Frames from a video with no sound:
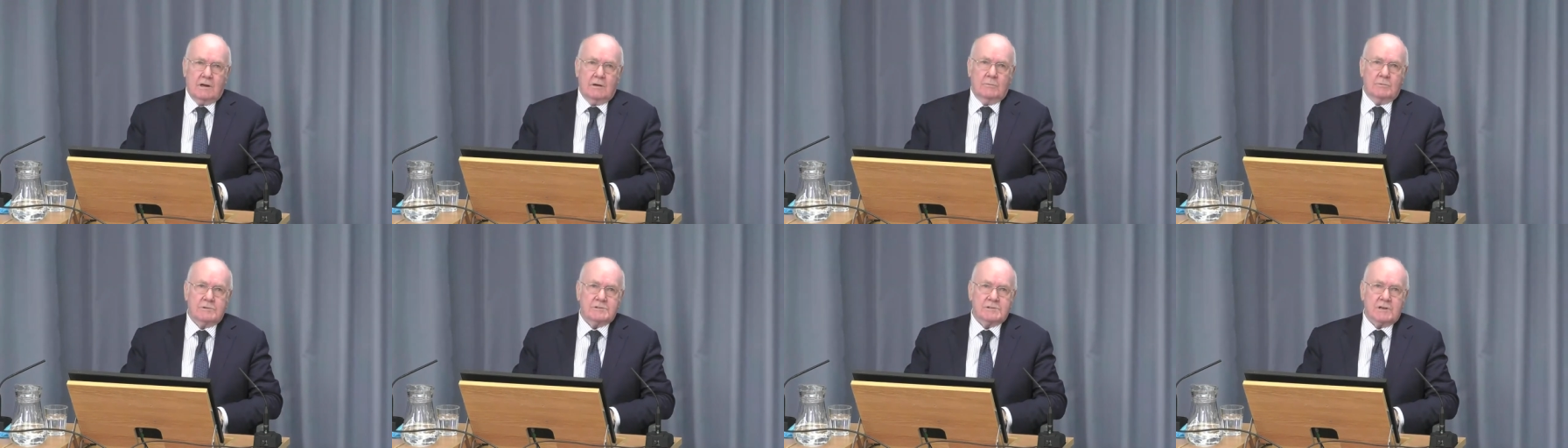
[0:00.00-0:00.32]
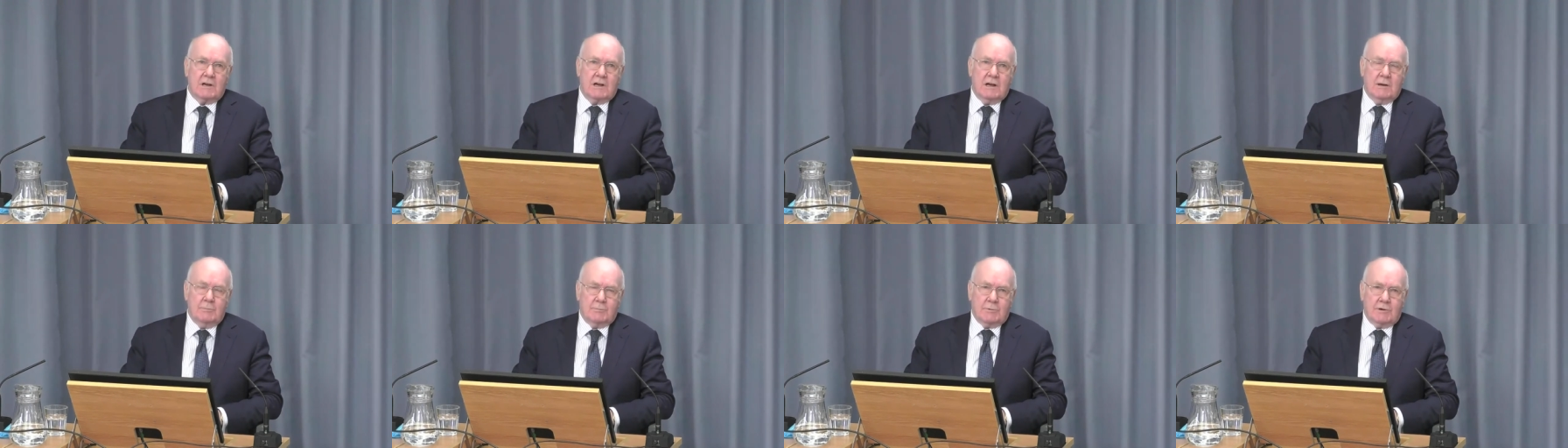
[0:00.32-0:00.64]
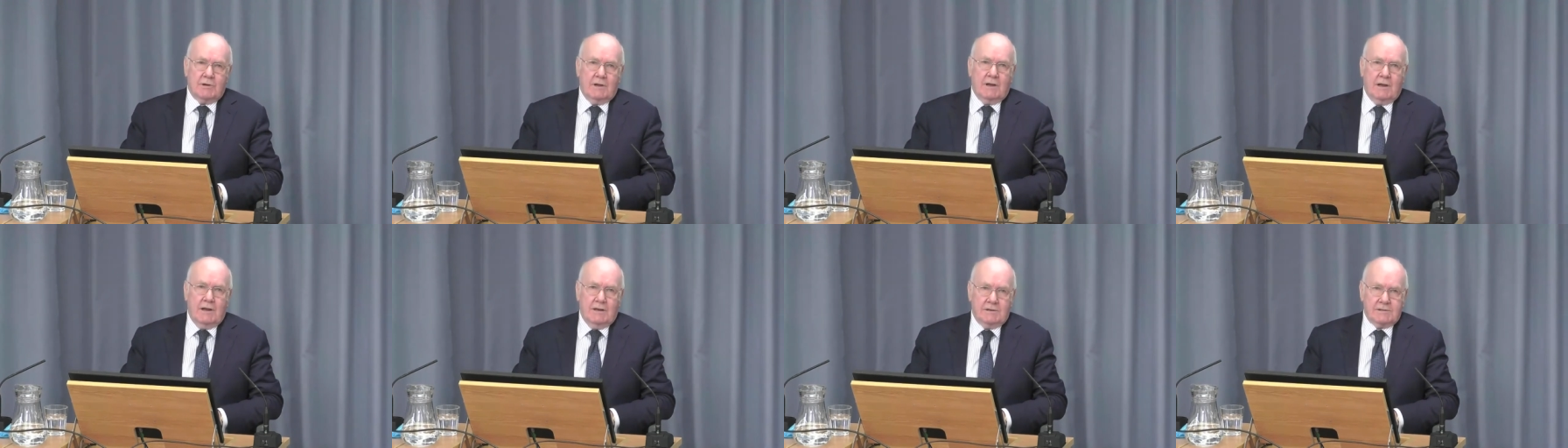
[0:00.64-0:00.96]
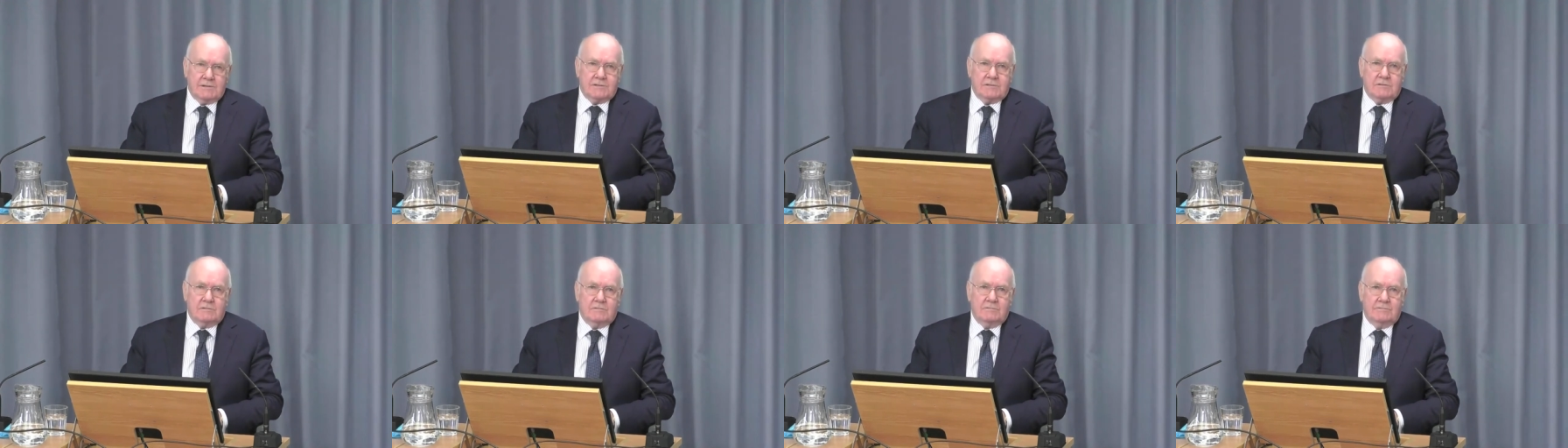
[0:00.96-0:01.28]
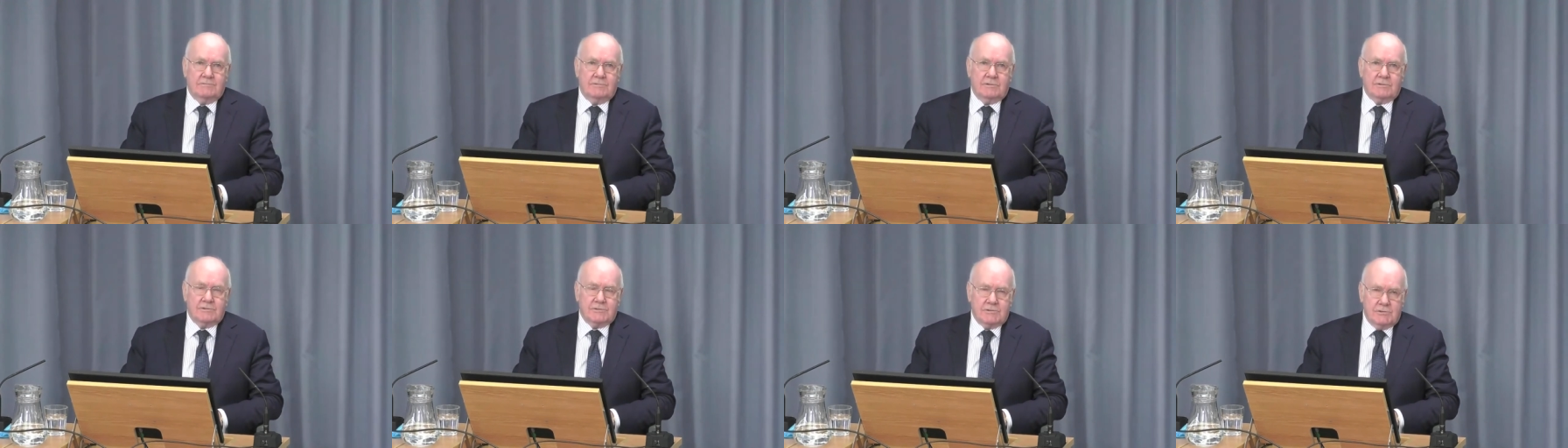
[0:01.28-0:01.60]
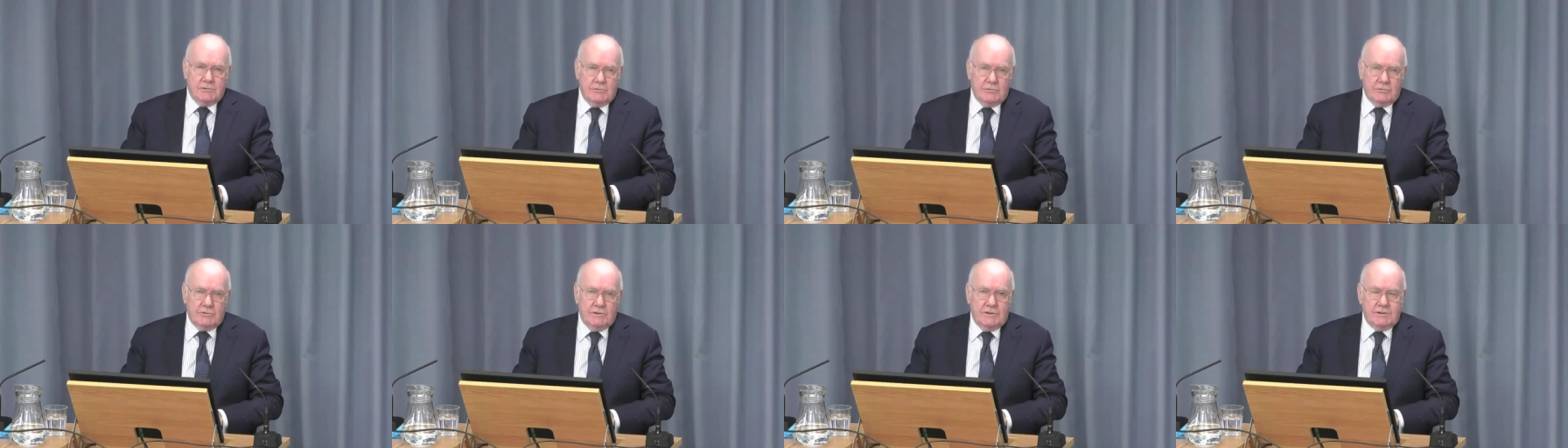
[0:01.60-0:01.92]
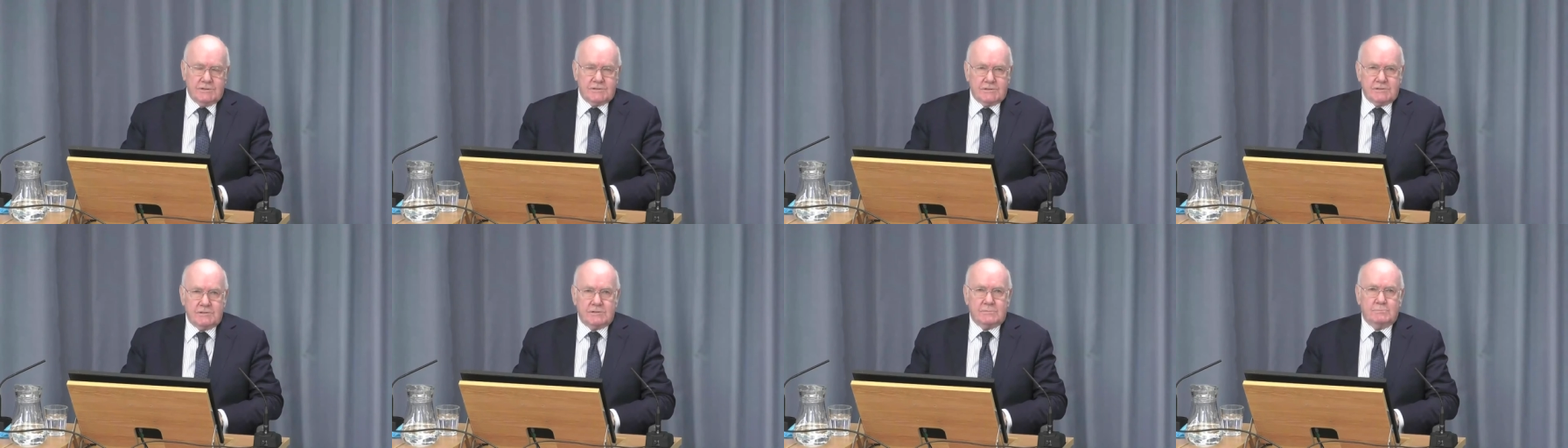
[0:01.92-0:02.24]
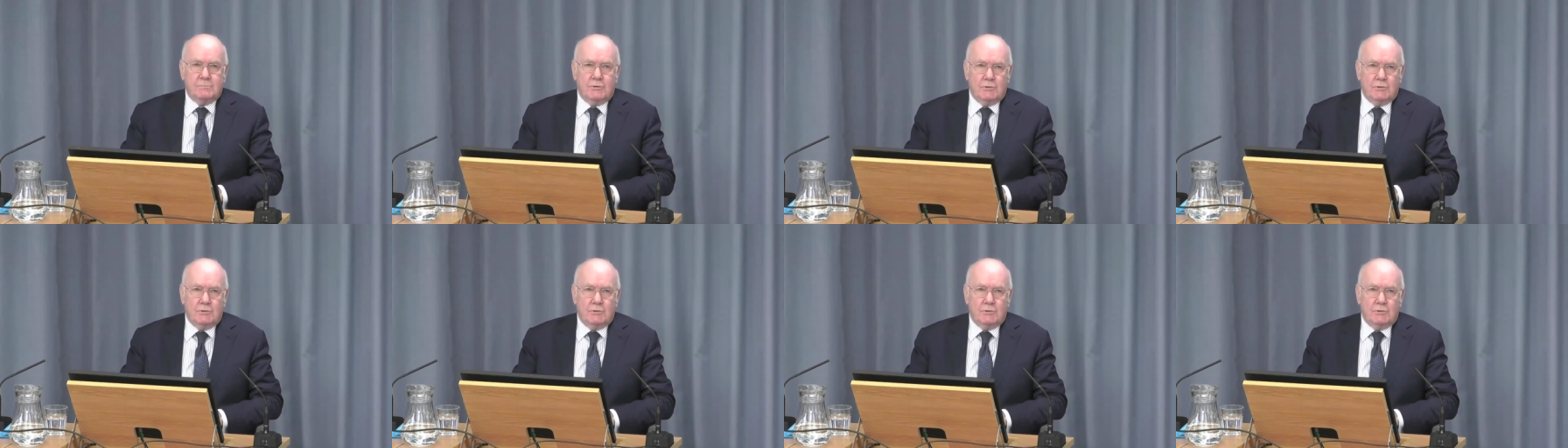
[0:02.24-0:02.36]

I was apprehensive for two reasons,